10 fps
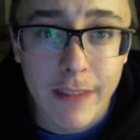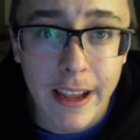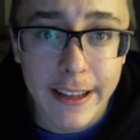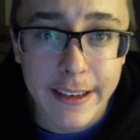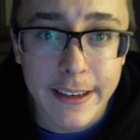
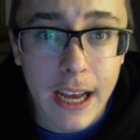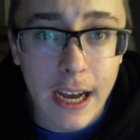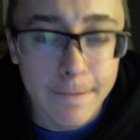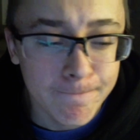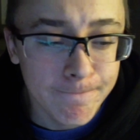And
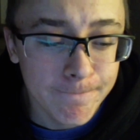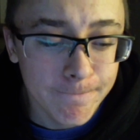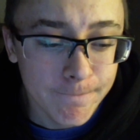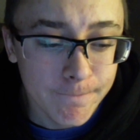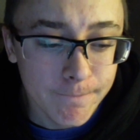
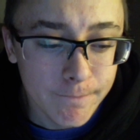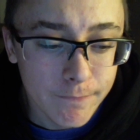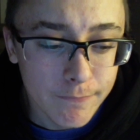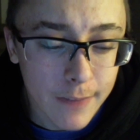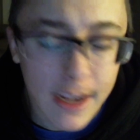
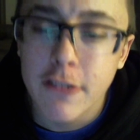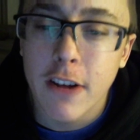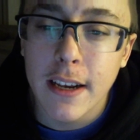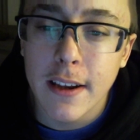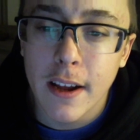I
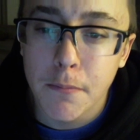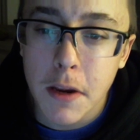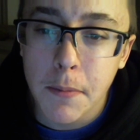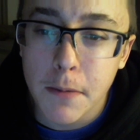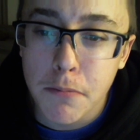tried
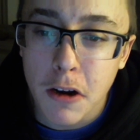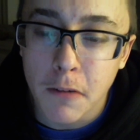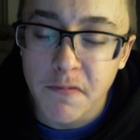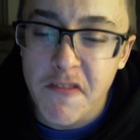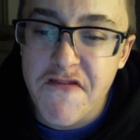Premiere Pro.
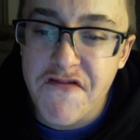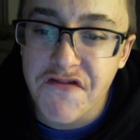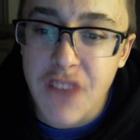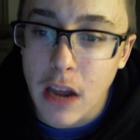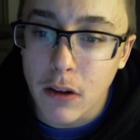
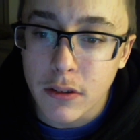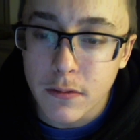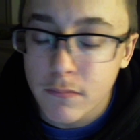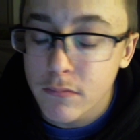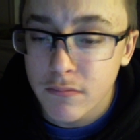Failed.
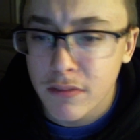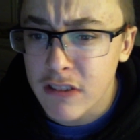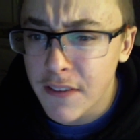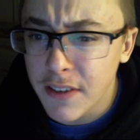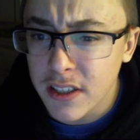Graphics